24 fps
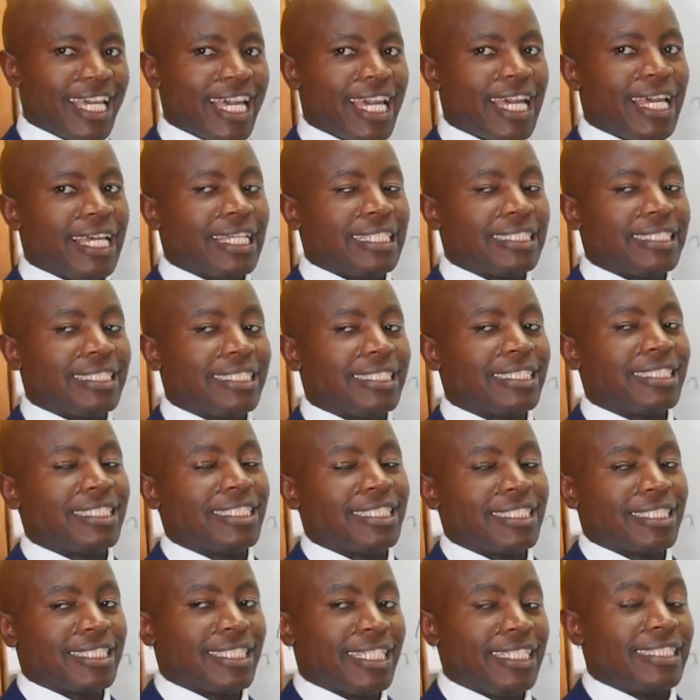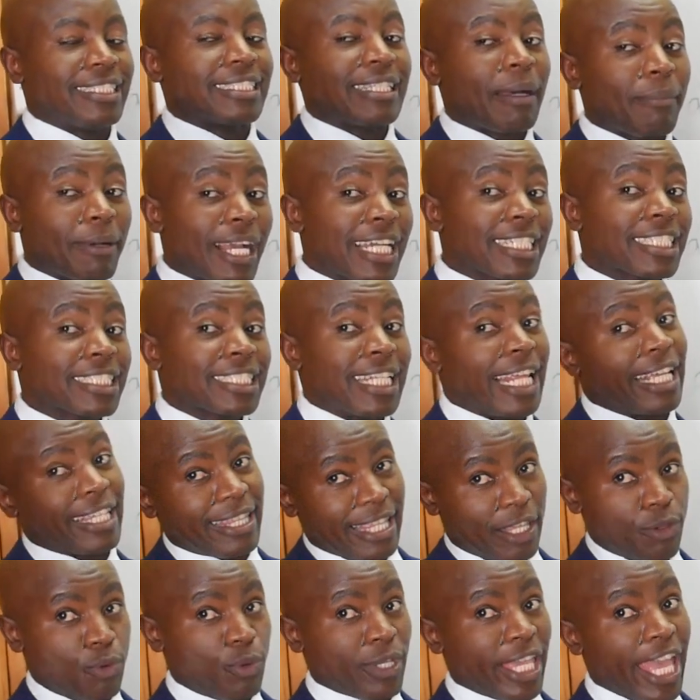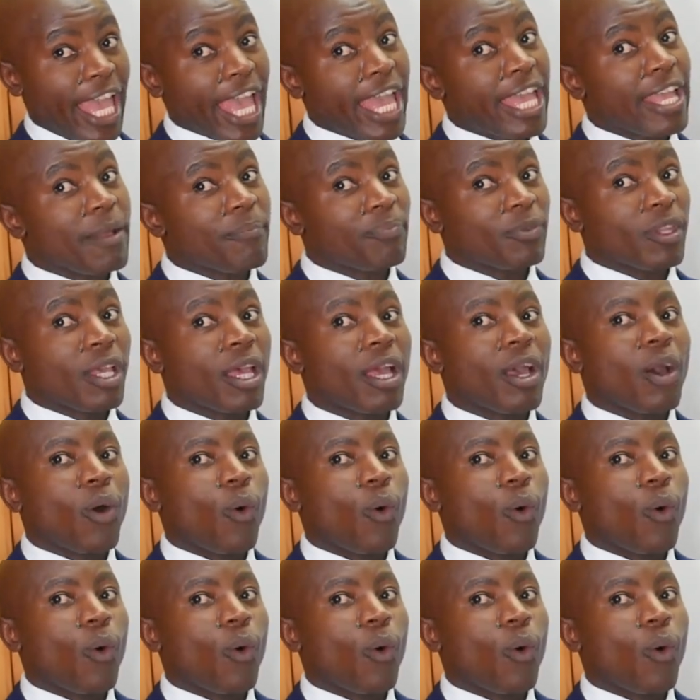and in some countries like the UK,